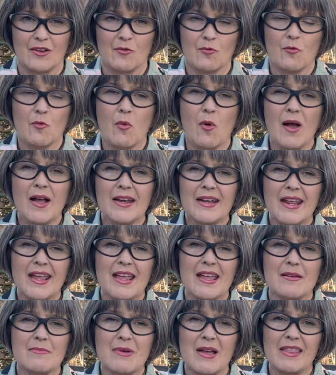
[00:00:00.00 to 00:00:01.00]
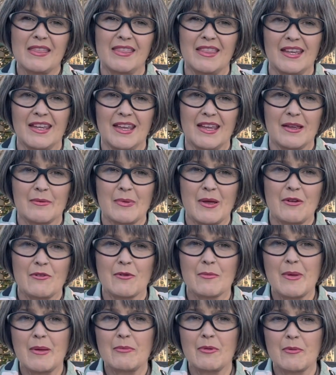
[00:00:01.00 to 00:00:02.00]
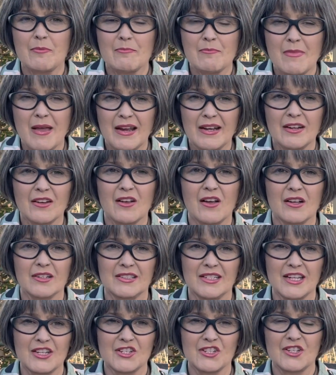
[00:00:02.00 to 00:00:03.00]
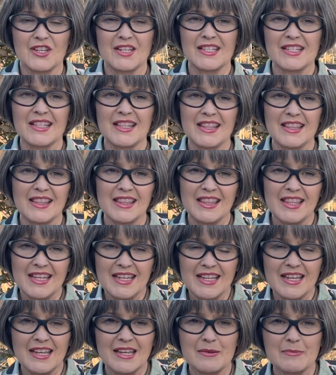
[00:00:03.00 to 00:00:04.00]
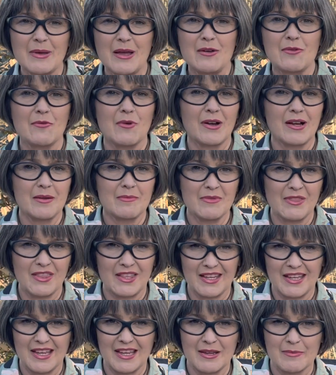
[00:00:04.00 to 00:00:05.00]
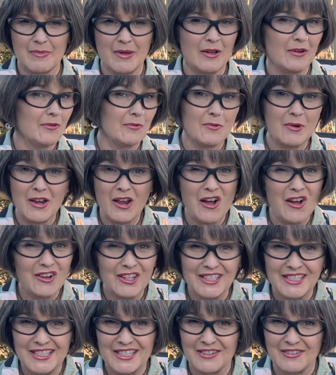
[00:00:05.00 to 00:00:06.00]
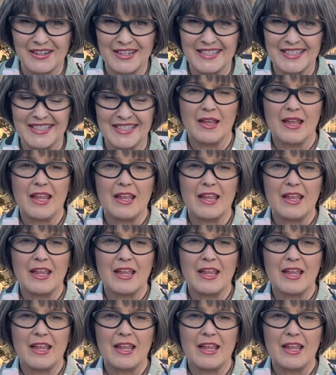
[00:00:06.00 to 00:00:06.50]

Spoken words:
What am I thinking about? Remember, metacognition is thinking about what I'm thinking about, and we all can do it.